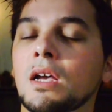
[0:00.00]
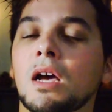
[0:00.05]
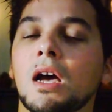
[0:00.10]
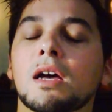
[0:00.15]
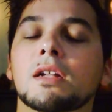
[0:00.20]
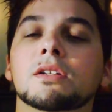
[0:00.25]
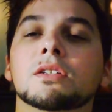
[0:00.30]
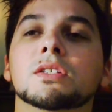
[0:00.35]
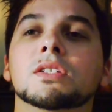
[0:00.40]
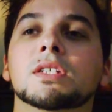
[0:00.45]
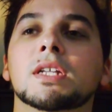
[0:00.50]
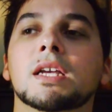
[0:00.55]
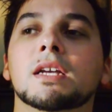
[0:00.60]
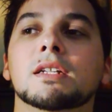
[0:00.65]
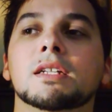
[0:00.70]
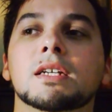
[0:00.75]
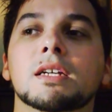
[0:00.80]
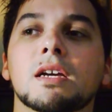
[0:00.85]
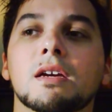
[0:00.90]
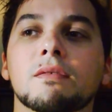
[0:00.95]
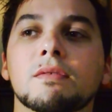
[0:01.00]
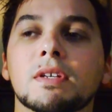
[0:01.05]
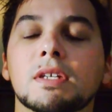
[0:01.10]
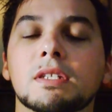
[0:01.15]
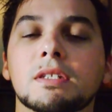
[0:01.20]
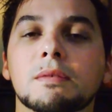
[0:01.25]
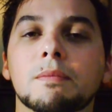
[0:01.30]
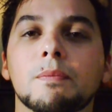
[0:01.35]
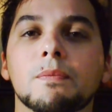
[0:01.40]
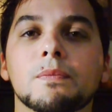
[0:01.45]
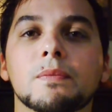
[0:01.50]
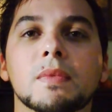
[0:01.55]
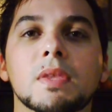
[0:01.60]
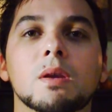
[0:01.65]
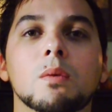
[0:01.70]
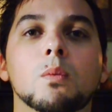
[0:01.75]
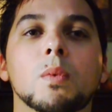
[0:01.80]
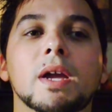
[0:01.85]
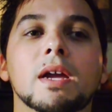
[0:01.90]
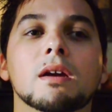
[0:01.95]
understanding of it,
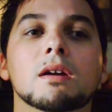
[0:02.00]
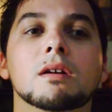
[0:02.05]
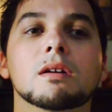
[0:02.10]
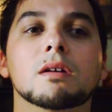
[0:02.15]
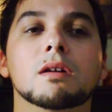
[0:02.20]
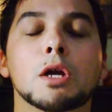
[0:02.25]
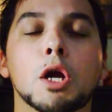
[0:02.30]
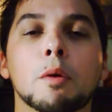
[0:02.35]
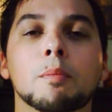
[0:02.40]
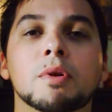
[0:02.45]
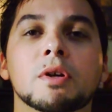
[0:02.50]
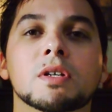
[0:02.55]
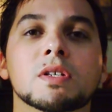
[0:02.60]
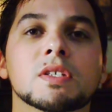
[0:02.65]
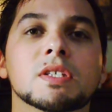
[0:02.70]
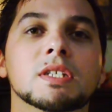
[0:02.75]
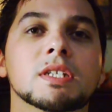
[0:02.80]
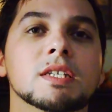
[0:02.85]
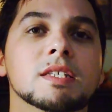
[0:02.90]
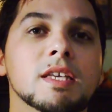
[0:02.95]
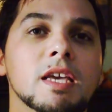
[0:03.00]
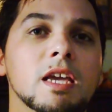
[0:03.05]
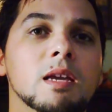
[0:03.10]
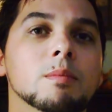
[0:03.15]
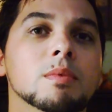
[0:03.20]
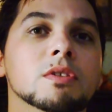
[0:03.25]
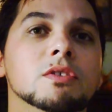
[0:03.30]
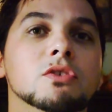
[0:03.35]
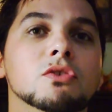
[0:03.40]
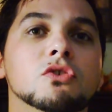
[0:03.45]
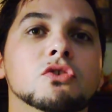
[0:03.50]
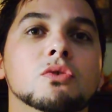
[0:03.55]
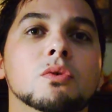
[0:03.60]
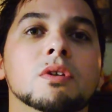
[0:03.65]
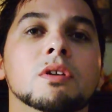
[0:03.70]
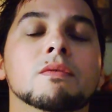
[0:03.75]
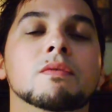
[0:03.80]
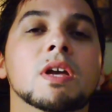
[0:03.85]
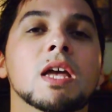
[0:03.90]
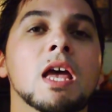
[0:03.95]
where a person is able to
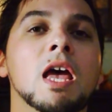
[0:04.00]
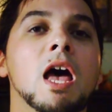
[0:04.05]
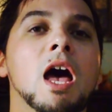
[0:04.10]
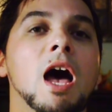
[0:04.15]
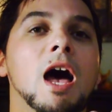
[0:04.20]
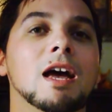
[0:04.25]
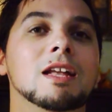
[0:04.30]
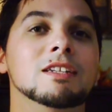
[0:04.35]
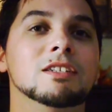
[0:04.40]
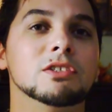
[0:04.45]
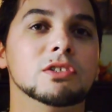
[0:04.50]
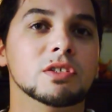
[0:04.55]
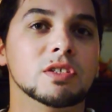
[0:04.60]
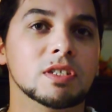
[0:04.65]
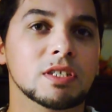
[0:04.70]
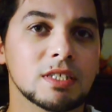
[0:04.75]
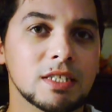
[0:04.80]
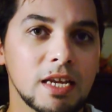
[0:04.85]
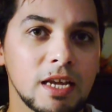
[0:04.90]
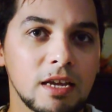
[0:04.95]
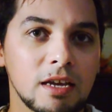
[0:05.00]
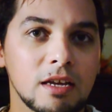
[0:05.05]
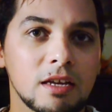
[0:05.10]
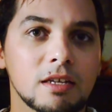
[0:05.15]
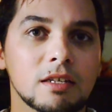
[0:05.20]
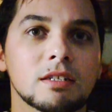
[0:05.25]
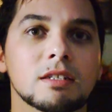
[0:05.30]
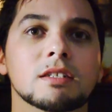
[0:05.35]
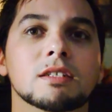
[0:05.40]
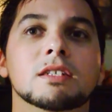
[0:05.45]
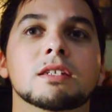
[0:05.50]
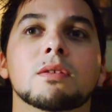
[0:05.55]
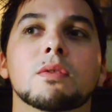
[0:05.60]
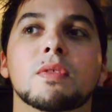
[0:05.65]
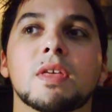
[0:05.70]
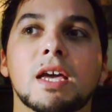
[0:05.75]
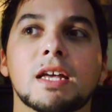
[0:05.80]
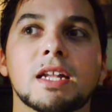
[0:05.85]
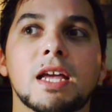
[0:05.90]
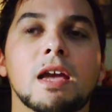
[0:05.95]
sort of understand
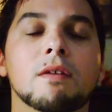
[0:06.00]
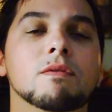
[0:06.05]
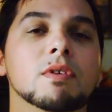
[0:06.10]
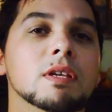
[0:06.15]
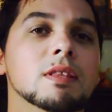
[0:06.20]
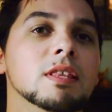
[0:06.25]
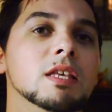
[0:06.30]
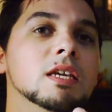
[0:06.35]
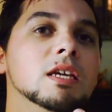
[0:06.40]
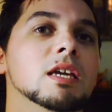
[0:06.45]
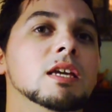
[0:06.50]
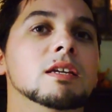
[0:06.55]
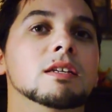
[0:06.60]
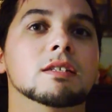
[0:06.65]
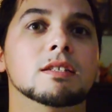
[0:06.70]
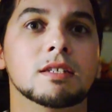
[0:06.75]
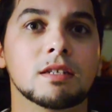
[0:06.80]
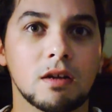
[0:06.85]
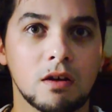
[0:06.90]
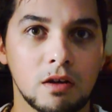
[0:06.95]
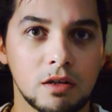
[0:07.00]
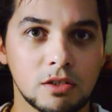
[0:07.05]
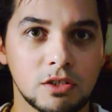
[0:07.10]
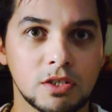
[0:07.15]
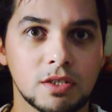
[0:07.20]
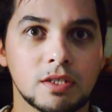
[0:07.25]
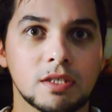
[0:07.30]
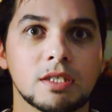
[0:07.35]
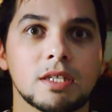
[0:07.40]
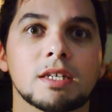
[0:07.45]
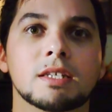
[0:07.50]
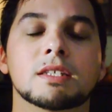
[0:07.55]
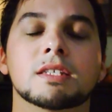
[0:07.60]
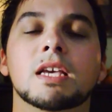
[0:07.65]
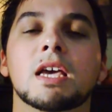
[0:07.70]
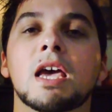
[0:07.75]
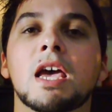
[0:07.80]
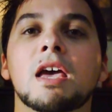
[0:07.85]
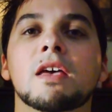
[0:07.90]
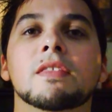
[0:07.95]
that everything is
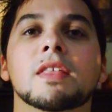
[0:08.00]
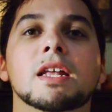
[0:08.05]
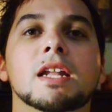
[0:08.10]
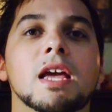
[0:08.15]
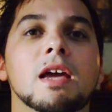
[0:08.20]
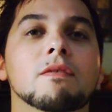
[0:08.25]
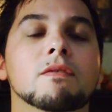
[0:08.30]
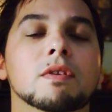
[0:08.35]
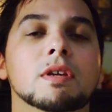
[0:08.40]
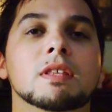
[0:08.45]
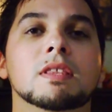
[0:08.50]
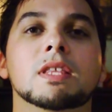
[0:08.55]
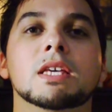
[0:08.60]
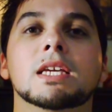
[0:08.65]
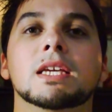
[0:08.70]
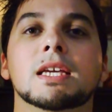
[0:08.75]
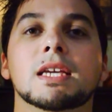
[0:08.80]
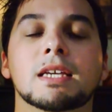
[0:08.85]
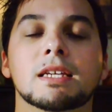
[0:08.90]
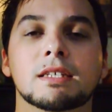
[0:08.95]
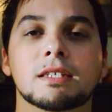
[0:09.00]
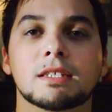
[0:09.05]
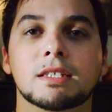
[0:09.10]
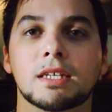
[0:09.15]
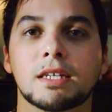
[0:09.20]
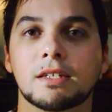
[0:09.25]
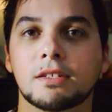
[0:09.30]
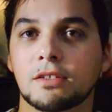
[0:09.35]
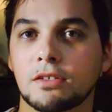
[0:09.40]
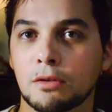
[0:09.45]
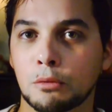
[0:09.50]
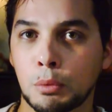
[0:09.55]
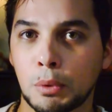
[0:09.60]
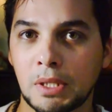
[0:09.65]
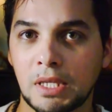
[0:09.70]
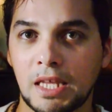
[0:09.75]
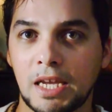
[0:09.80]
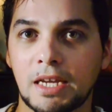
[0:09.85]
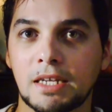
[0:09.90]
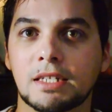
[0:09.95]
consciousness, that everything is
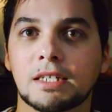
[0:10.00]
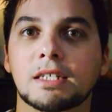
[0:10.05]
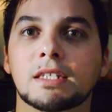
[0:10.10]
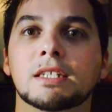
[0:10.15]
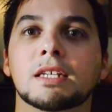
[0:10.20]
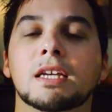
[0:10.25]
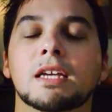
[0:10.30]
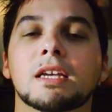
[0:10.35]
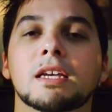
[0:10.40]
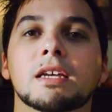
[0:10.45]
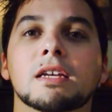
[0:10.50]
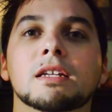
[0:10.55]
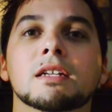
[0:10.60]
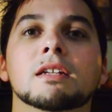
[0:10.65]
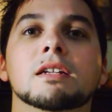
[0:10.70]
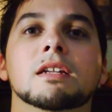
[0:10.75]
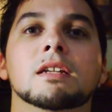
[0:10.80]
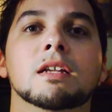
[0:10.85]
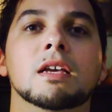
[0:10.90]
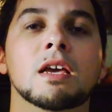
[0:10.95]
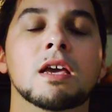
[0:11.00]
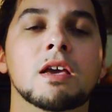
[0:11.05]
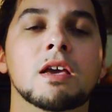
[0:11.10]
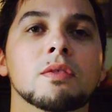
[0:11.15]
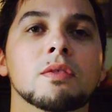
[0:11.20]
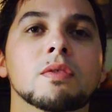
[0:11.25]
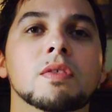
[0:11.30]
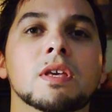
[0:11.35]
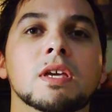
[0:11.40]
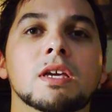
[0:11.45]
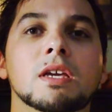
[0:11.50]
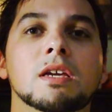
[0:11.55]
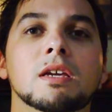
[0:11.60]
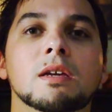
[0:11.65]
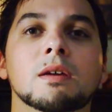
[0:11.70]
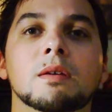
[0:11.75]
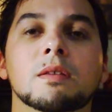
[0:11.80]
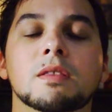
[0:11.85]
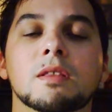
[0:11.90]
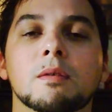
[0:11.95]
interrelated in
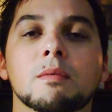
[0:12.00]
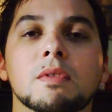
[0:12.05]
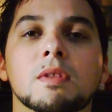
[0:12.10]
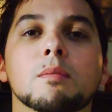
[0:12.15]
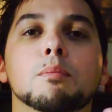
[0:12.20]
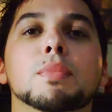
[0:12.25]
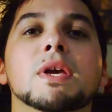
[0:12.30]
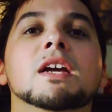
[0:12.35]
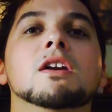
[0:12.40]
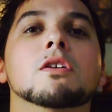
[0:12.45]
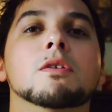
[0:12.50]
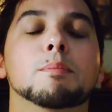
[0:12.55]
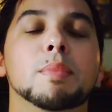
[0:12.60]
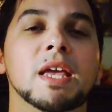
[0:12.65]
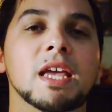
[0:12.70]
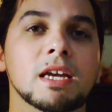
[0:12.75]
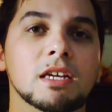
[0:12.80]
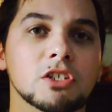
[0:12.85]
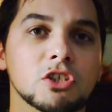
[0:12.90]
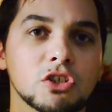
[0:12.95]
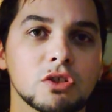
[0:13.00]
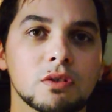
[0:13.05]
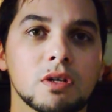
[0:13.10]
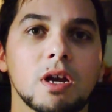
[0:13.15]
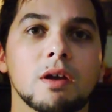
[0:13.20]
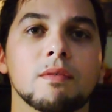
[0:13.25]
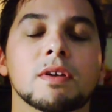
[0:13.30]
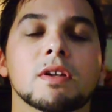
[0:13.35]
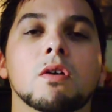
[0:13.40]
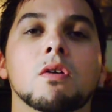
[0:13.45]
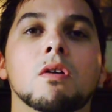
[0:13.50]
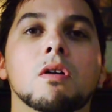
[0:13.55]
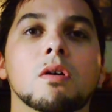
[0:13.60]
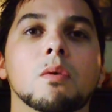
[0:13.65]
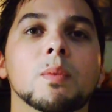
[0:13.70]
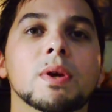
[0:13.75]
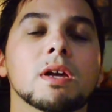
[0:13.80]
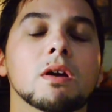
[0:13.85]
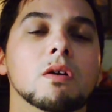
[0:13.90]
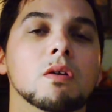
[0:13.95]
the, the, the, bigger picture of it all.
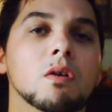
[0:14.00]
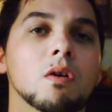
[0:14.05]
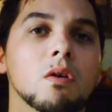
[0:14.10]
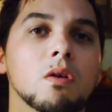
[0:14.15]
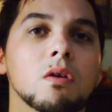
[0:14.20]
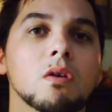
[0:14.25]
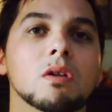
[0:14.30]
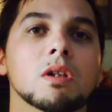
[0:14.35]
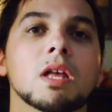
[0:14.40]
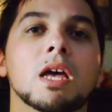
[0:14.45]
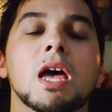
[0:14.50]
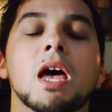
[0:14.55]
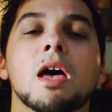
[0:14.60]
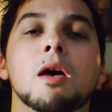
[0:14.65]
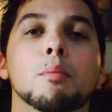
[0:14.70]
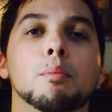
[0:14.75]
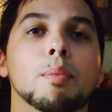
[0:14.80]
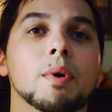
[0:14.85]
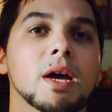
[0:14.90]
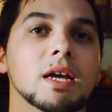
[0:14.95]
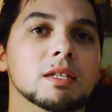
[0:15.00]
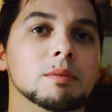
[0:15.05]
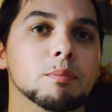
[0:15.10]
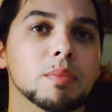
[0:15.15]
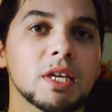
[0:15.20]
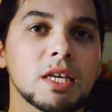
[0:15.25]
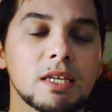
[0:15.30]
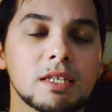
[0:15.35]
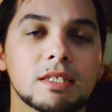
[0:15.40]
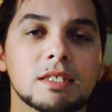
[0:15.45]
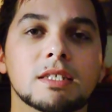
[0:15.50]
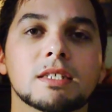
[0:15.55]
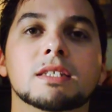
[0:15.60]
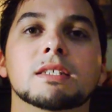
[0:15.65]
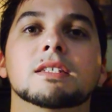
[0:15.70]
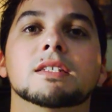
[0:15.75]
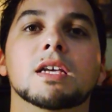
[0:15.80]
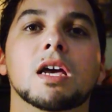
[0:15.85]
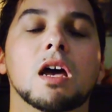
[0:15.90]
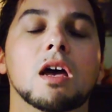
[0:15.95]
We are all but
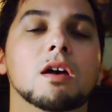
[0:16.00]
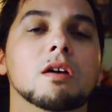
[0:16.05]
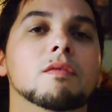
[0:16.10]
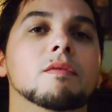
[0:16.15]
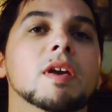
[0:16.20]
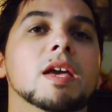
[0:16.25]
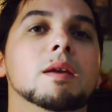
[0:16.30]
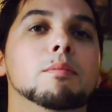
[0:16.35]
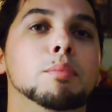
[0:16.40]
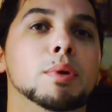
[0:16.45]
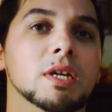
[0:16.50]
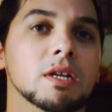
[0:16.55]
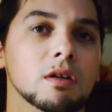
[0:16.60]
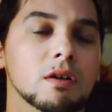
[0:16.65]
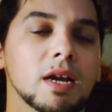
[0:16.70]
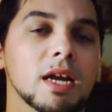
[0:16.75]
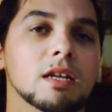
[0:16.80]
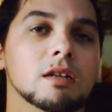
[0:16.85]
pieces of a bigger